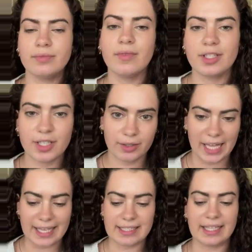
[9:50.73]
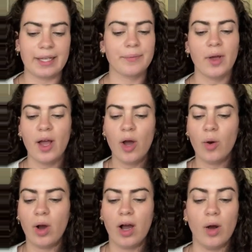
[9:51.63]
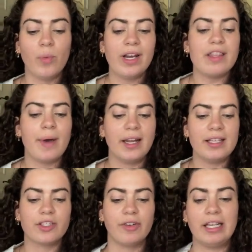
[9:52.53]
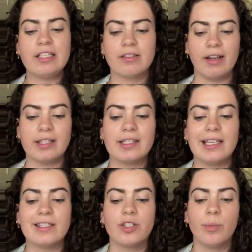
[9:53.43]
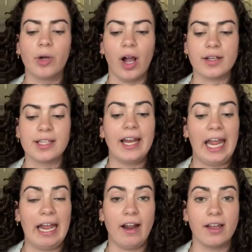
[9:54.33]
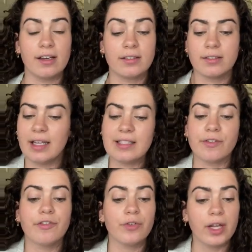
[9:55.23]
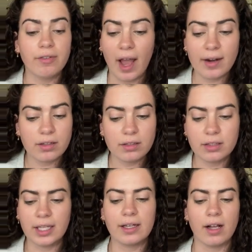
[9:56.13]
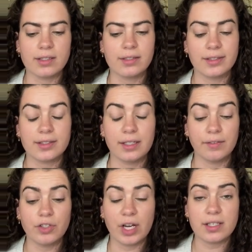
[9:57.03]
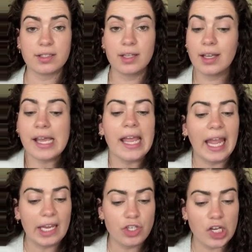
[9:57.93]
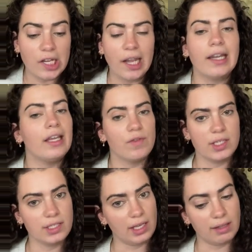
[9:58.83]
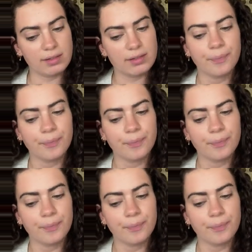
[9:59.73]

So lastly, One of the body's greatest threats is superoxide anion. It's a free radical that causes oxidative stress, aging, and even disease.